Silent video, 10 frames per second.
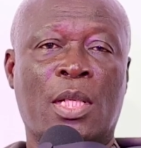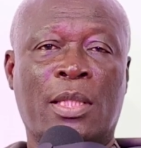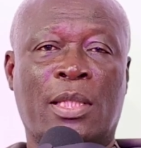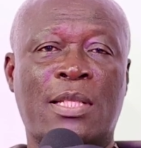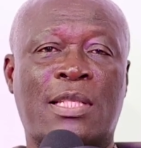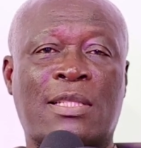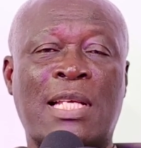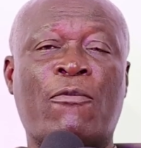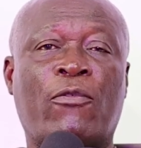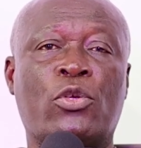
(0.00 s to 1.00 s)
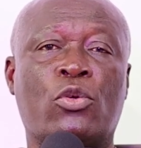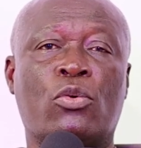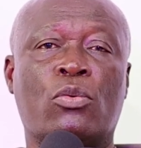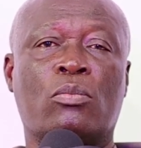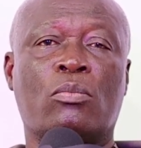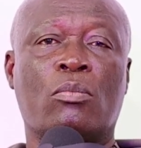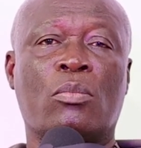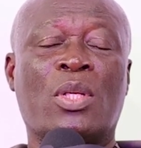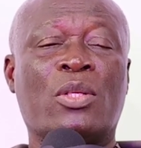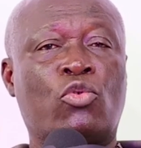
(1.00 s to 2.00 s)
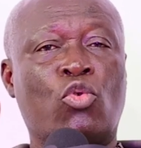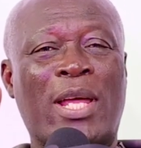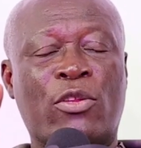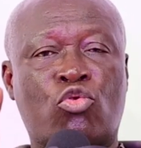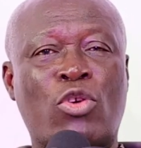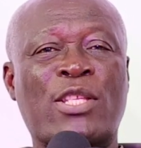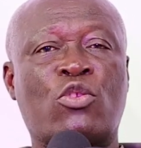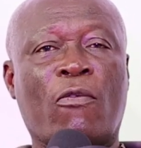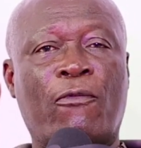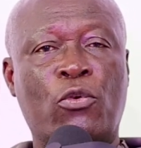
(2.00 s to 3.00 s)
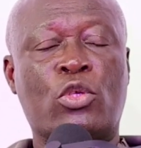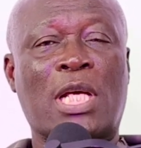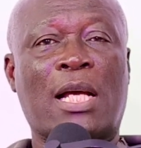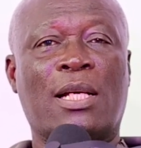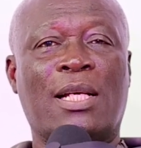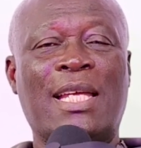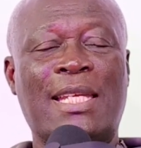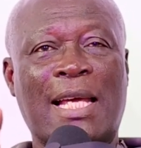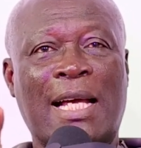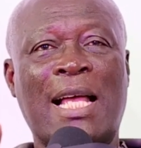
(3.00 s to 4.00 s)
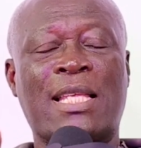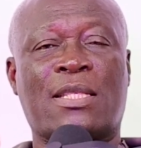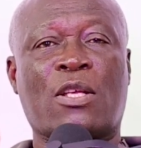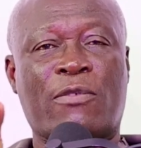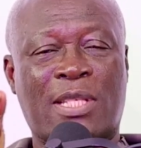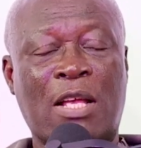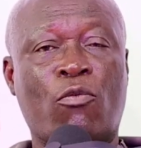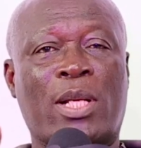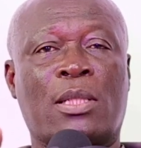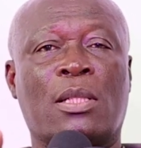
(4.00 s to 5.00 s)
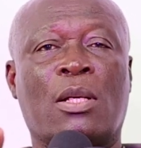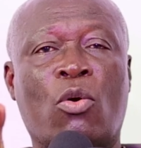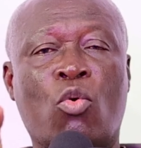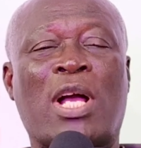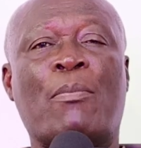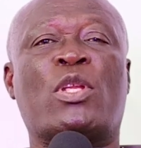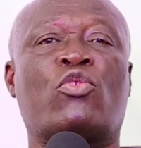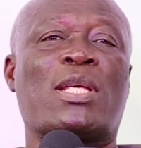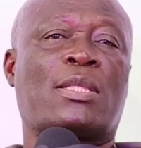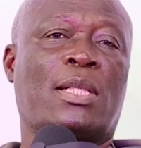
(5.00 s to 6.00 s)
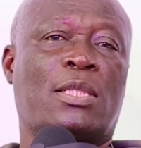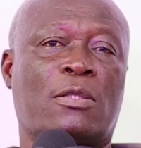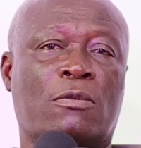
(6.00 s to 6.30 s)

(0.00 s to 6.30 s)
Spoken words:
This is the time for you to entrust your future in the hands of someone who can be trusted.